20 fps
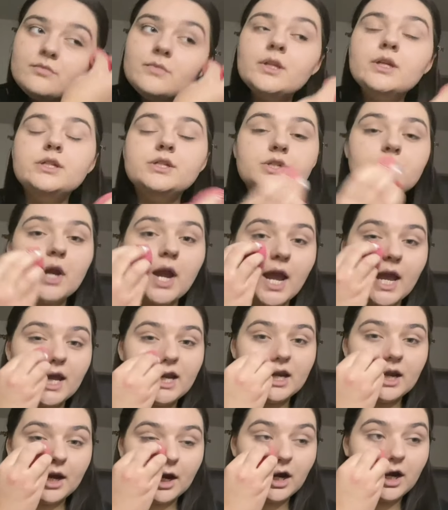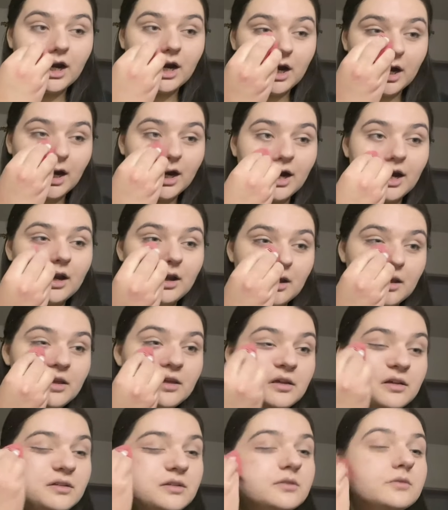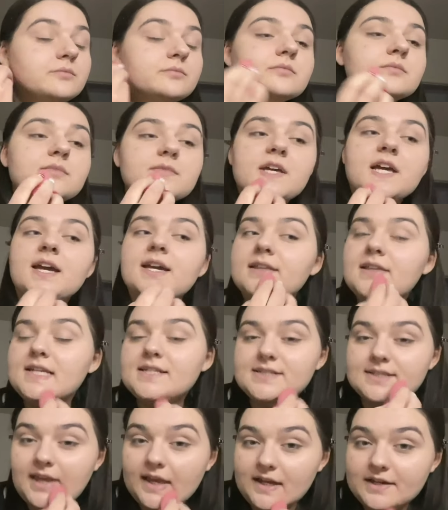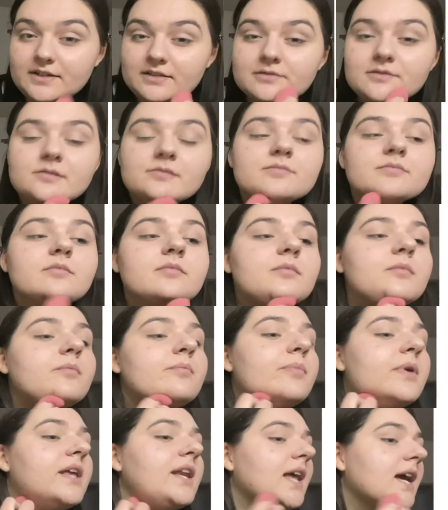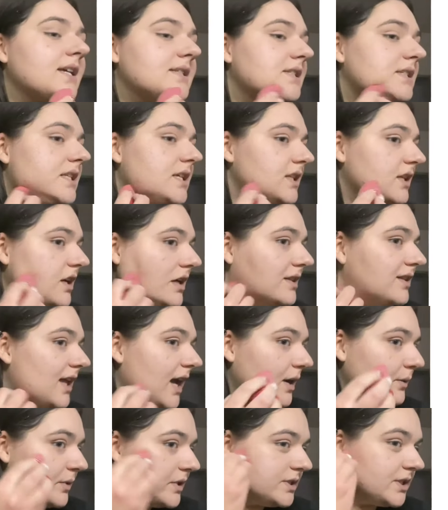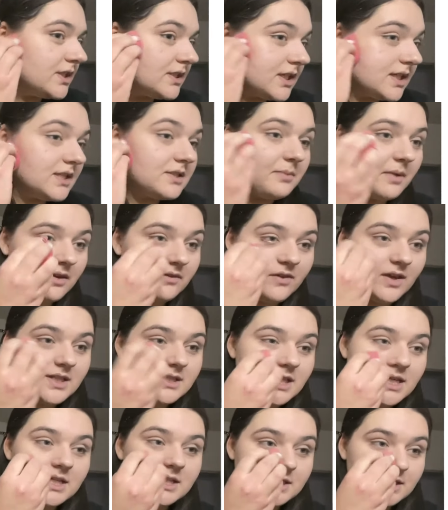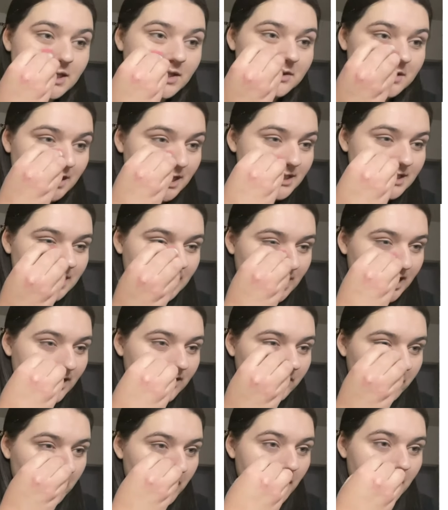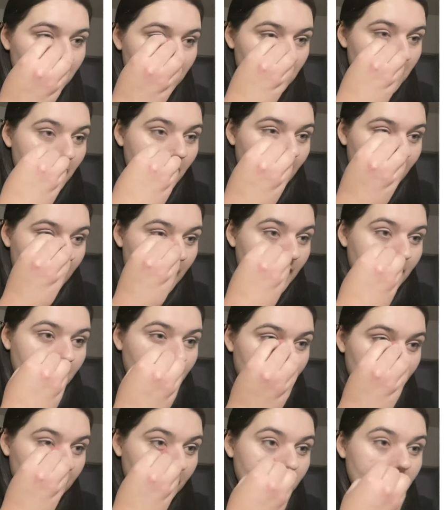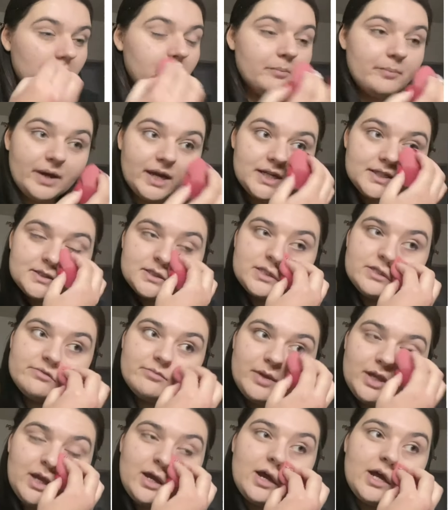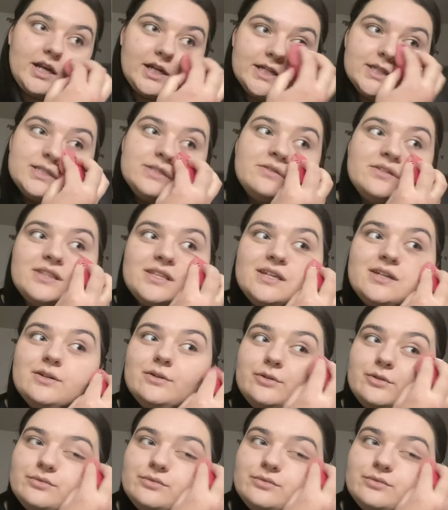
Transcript: tried her Kylie Skin. Been hesitant on that one just because my face is so sensitive. But to be honest with you,